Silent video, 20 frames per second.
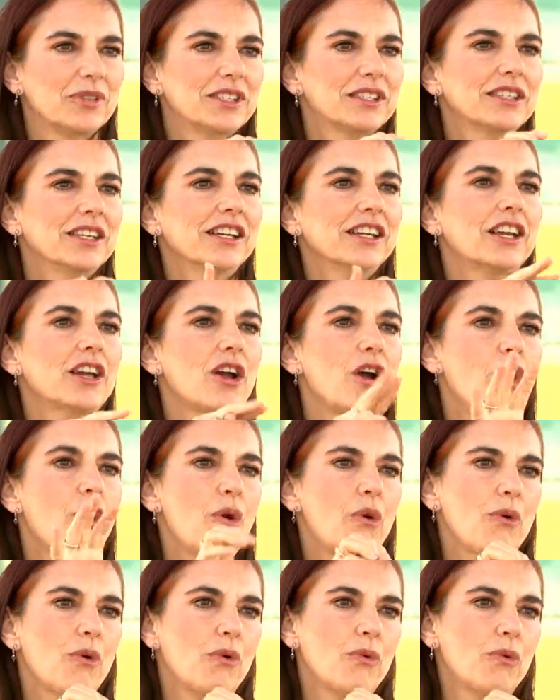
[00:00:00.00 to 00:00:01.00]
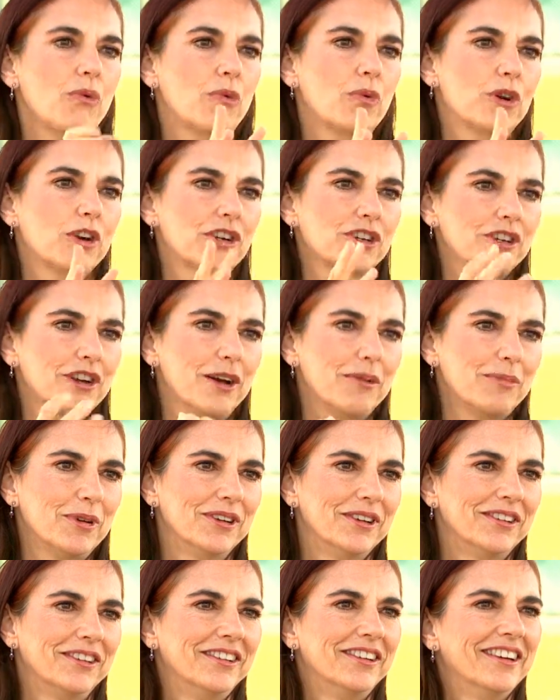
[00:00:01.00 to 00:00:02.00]
Cinco Workshop.
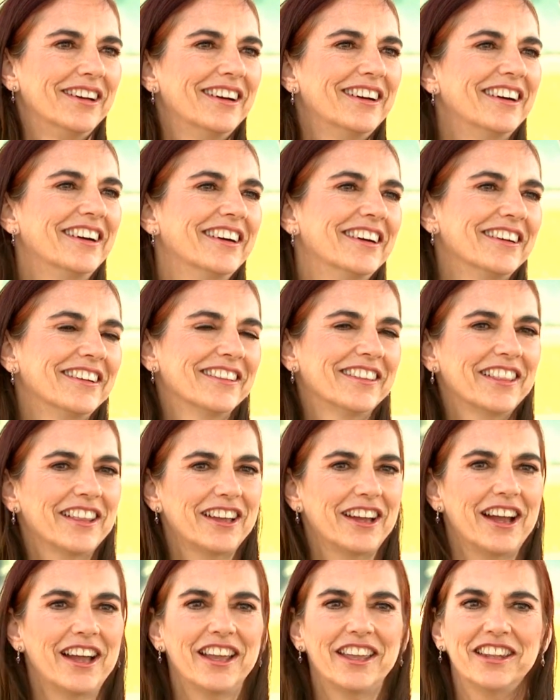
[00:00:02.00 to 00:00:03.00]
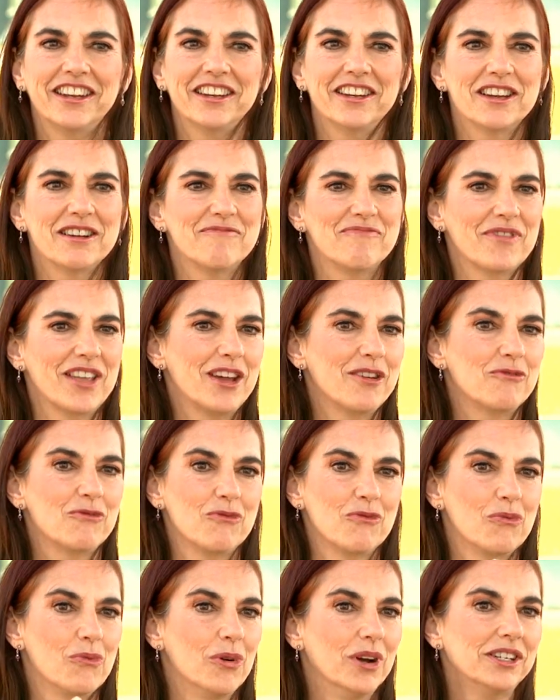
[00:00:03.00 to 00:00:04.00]
I ended up, at
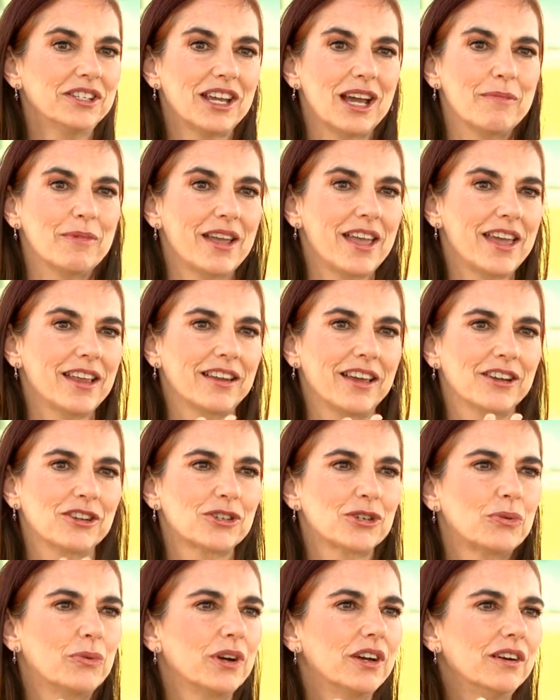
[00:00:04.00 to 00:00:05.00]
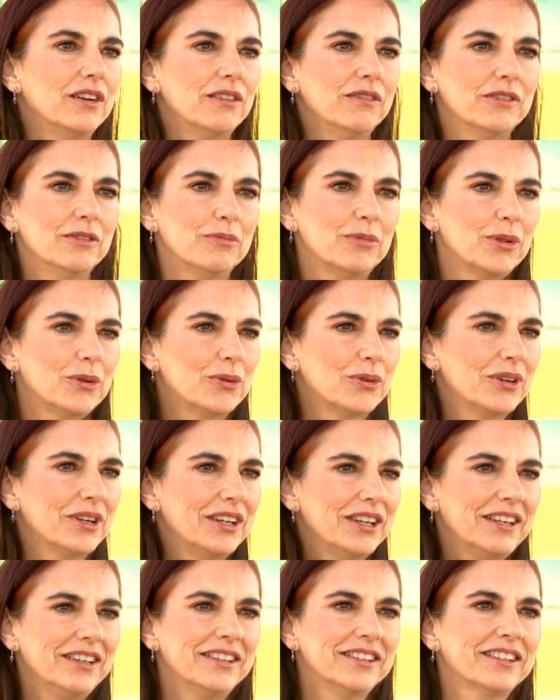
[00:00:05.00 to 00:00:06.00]
one time I had like 12
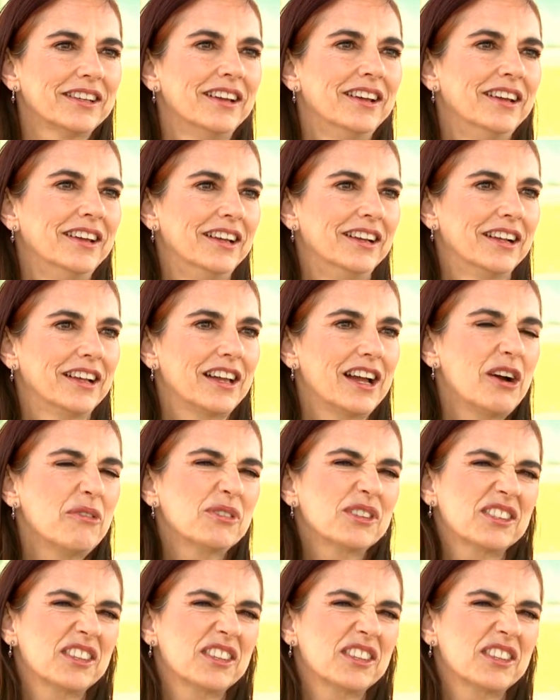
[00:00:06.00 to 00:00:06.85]
employees. I was